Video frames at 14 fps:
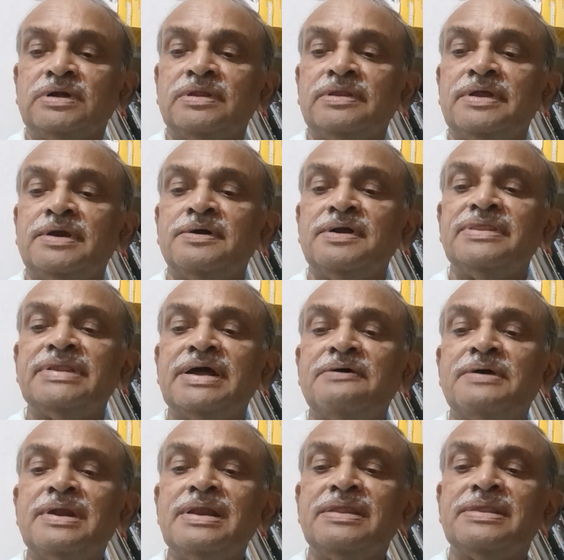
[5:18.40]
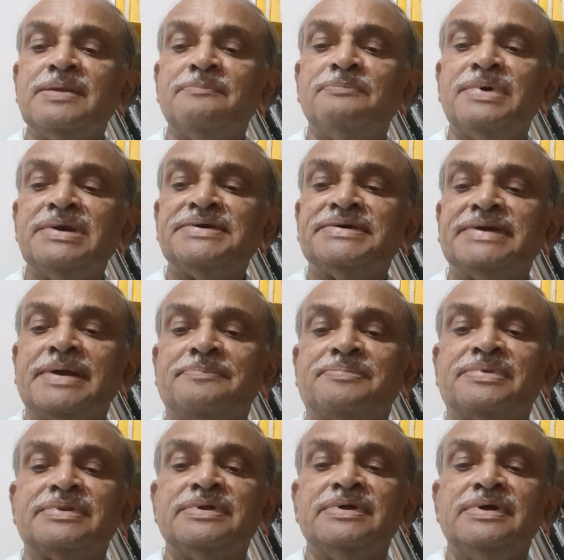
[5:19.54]
There are several simple steps
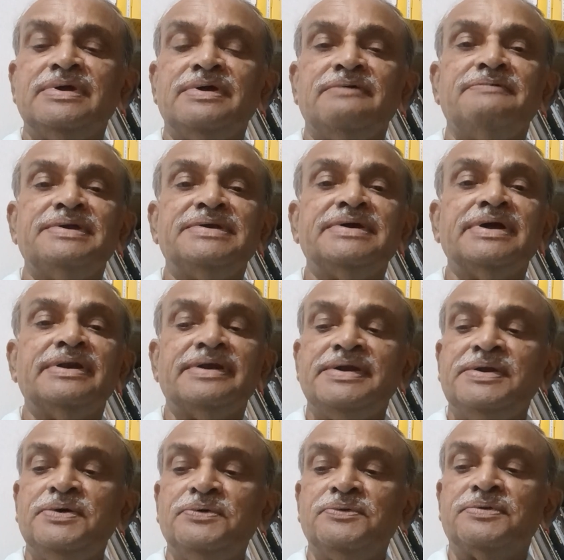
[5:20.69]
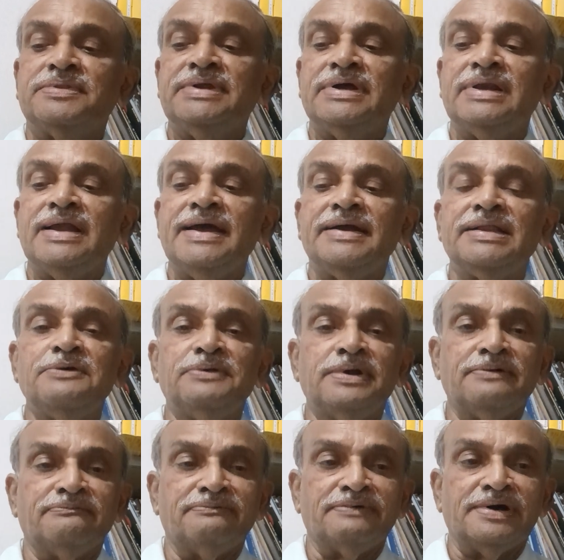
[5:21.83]
which can reduce the likelihood
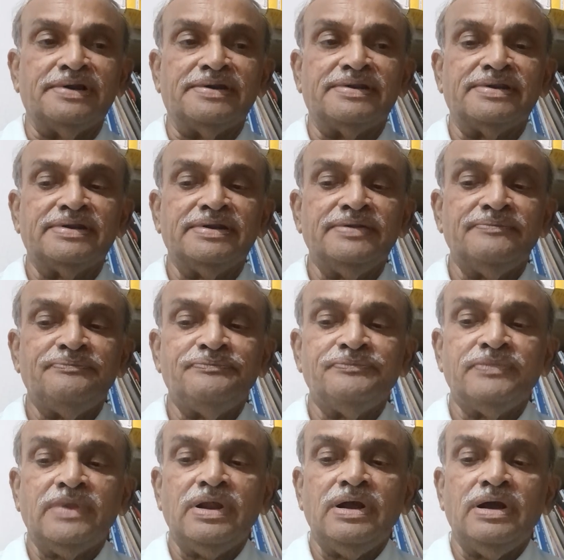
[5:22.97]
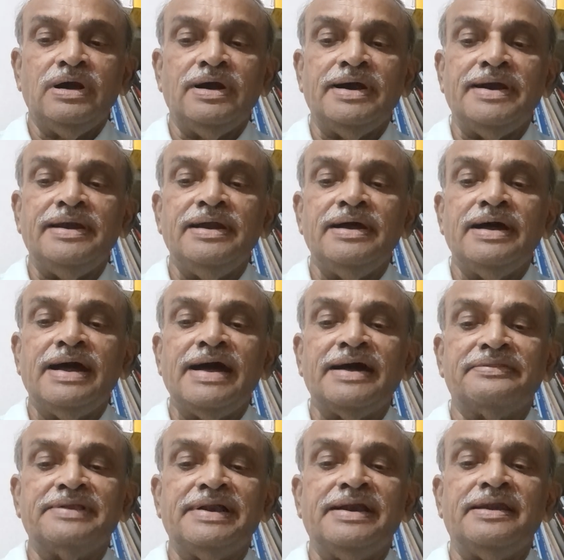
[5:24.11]
of falls and
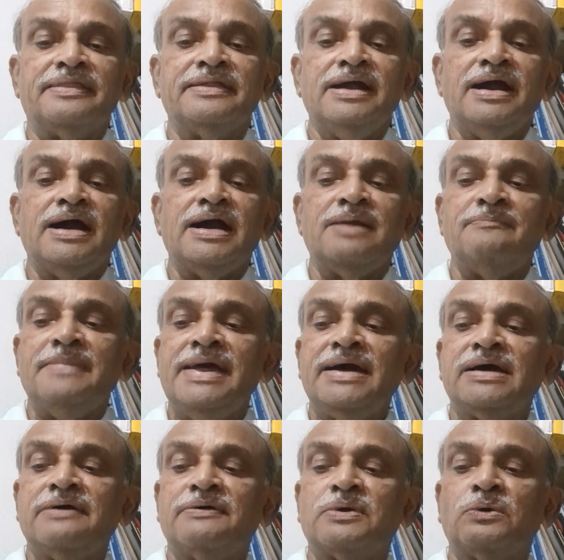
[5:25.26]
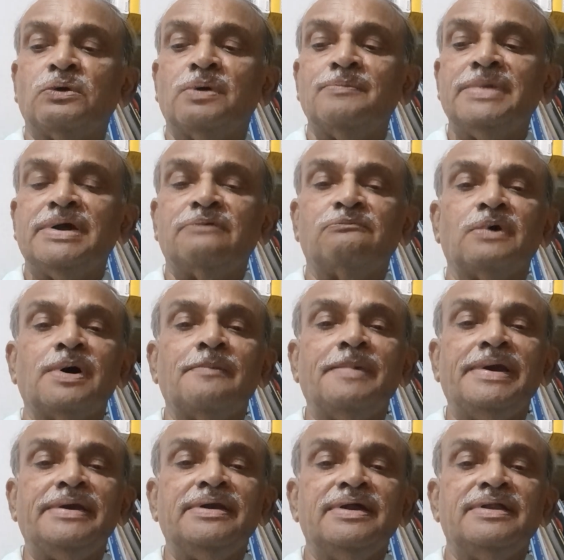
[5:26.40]
accidents and make our home
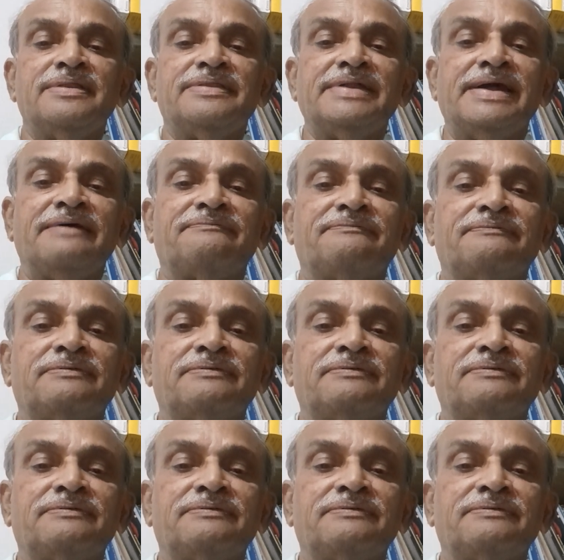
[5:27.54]
environment safe.